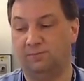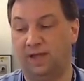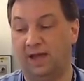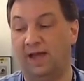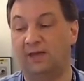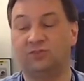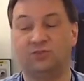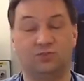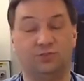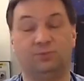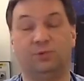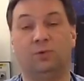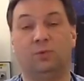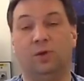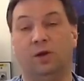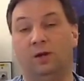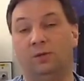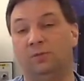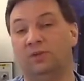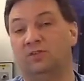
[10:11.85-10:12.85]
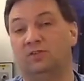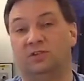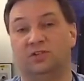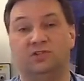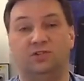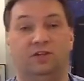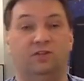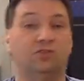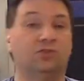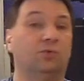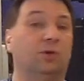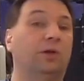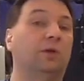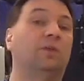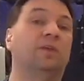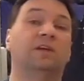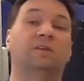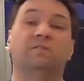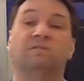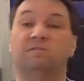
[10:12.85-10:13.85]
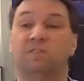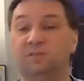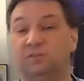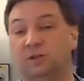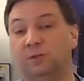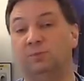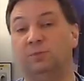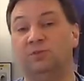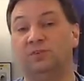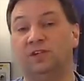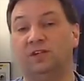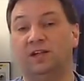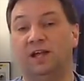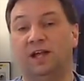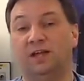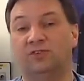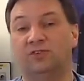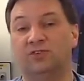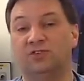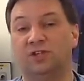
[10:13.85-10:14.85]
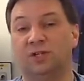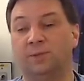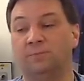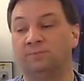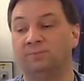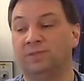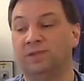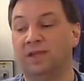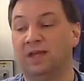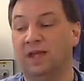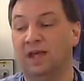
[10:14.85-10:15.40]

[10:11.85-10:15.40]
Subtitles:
oxygen requirements such as greater than 50% oxygen,